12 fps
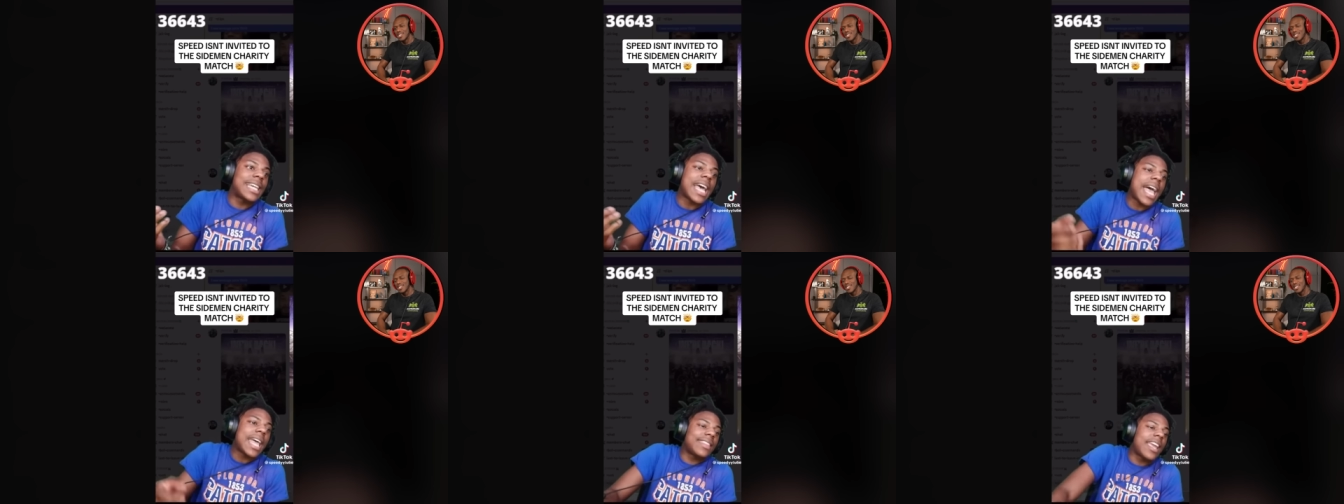
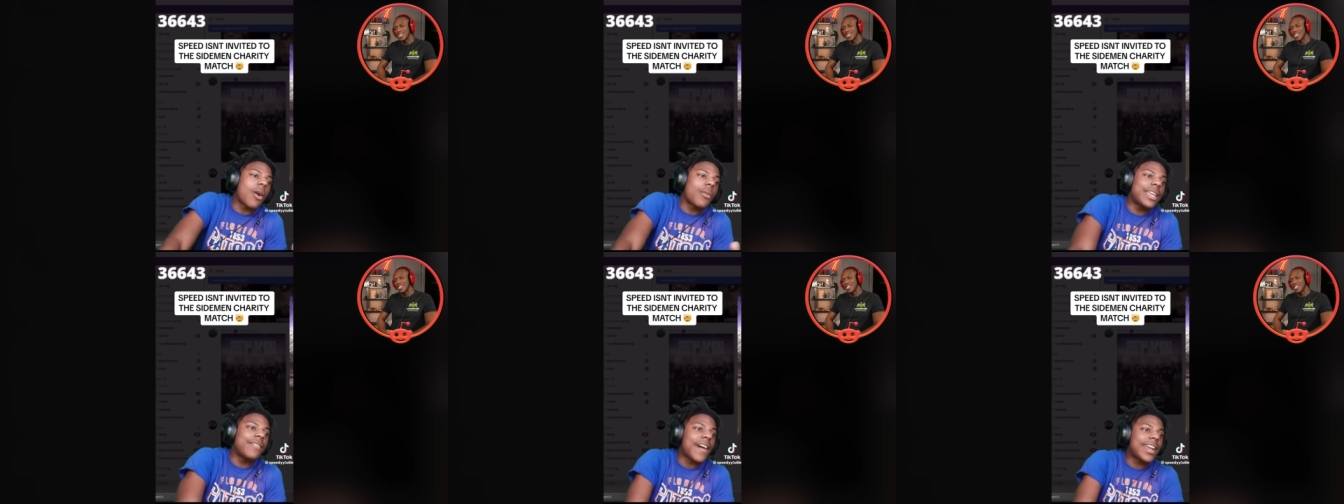chat, they
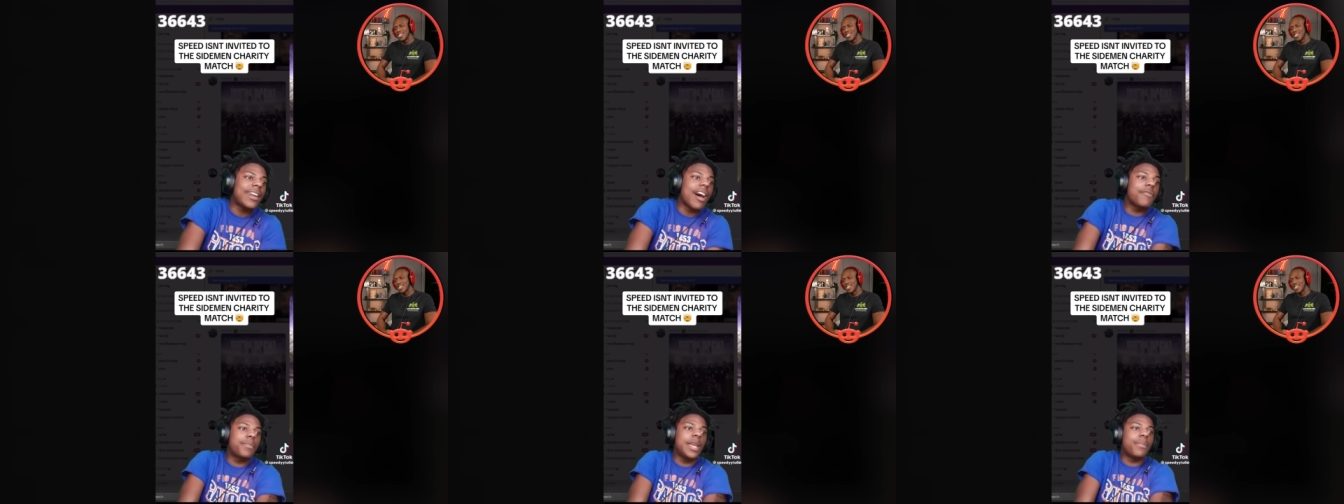already invited
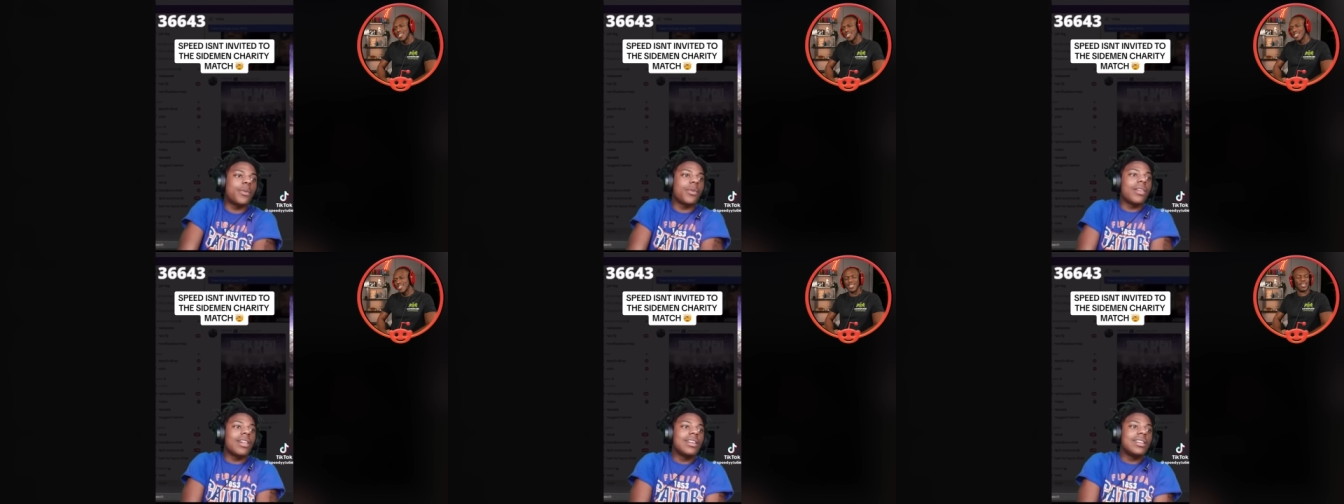other people.
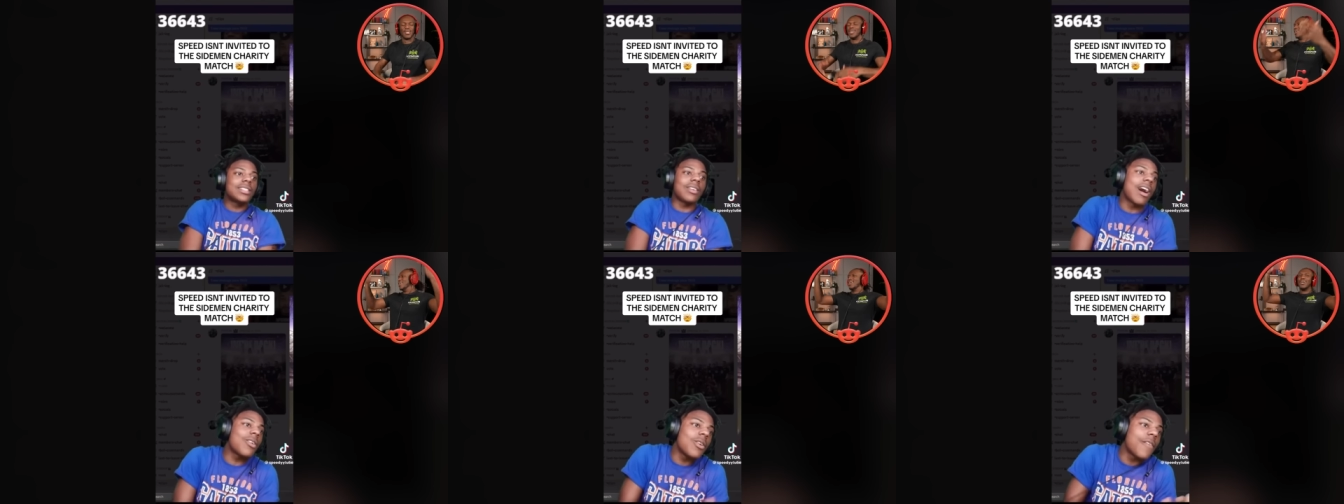So
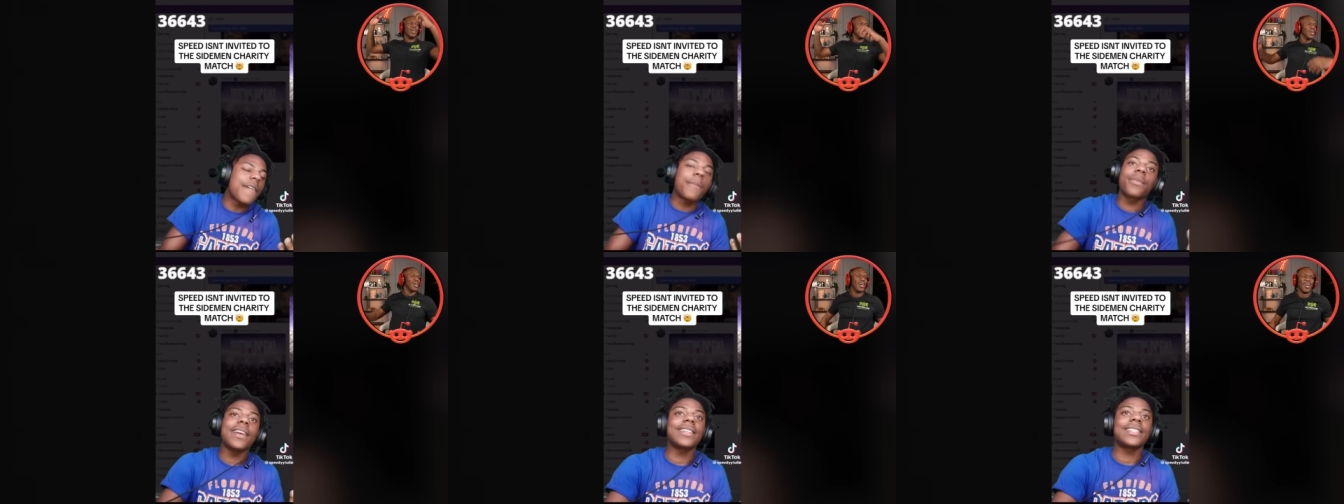I don't know if I'm
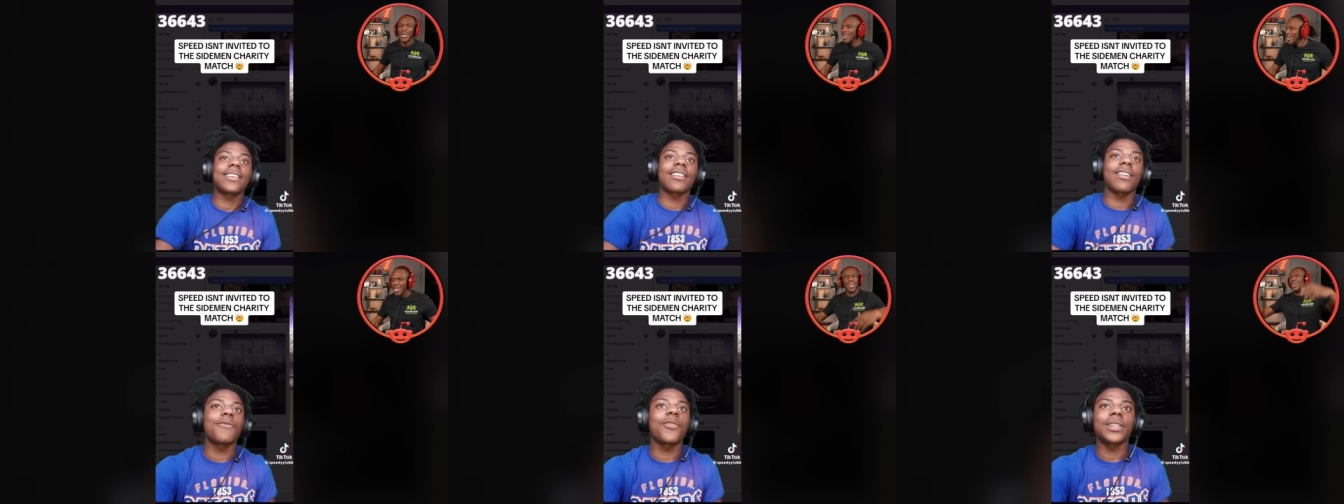playing this
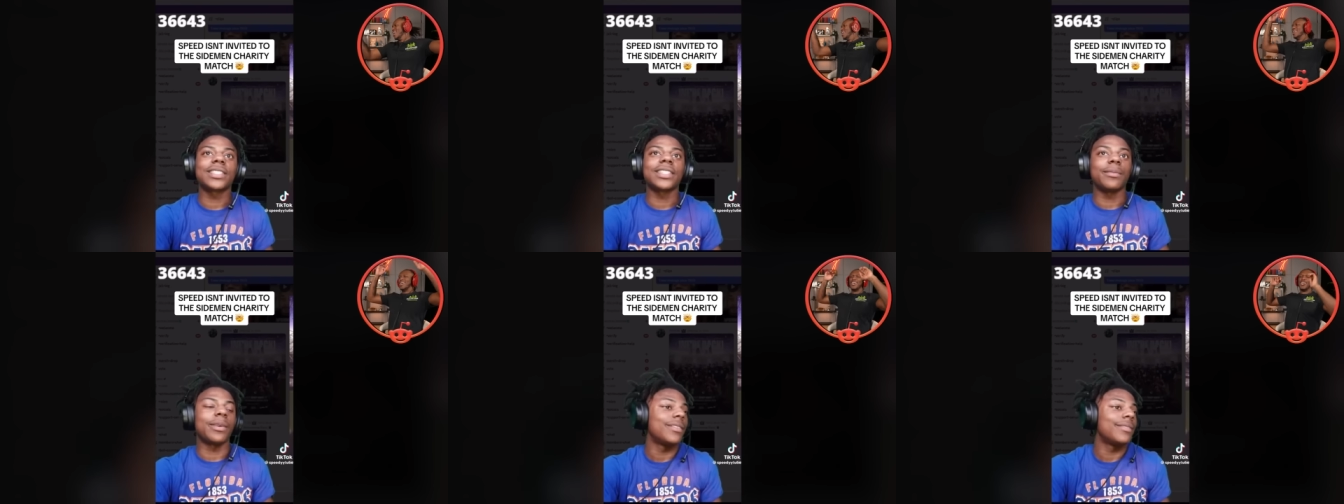year,
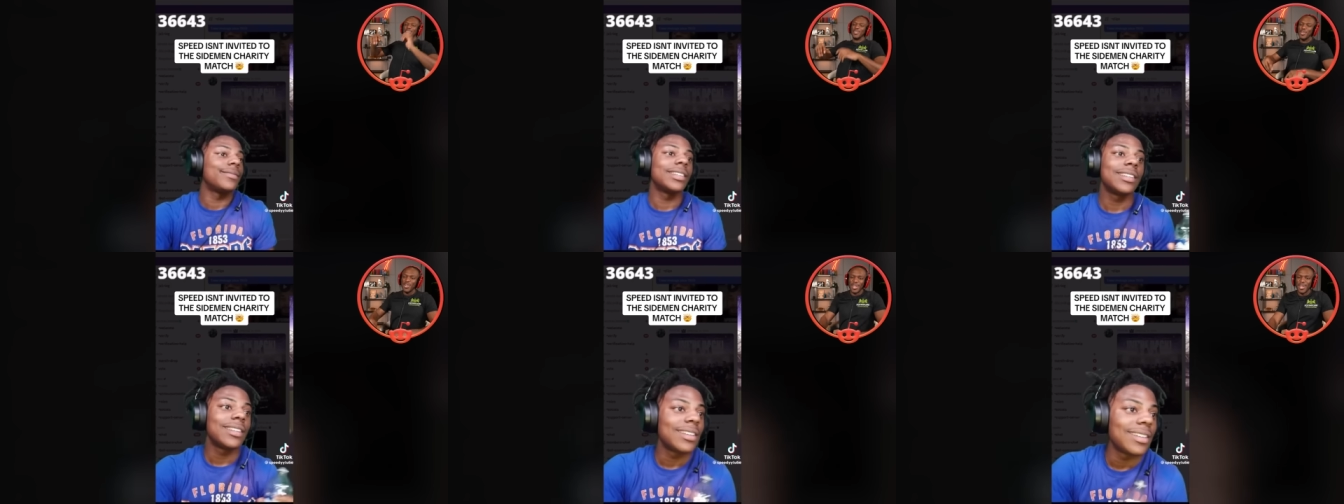unfortunately, bro.
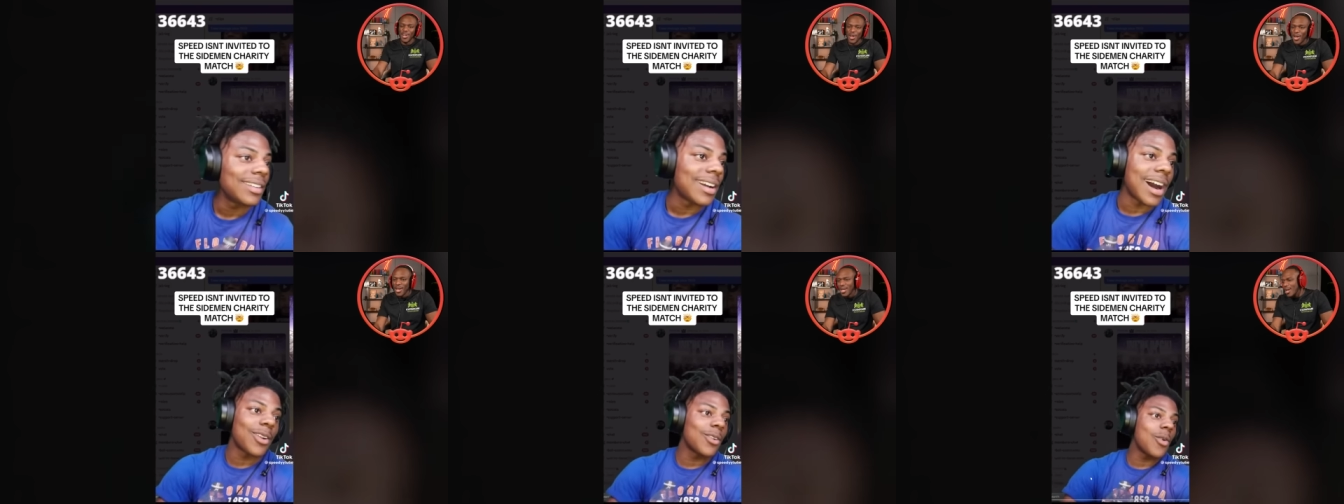
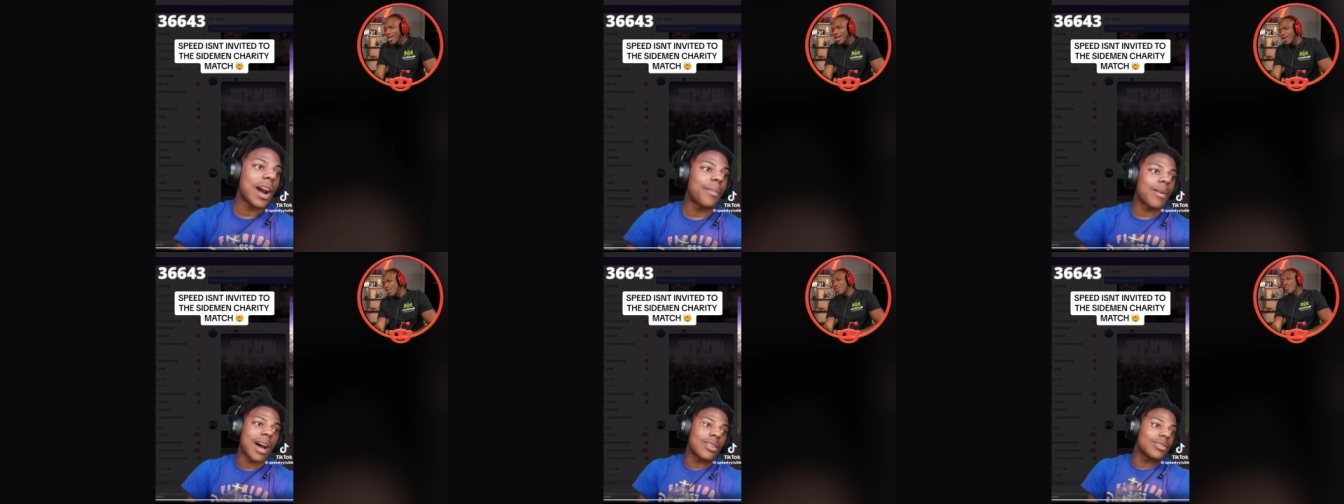I don't know why, bro. I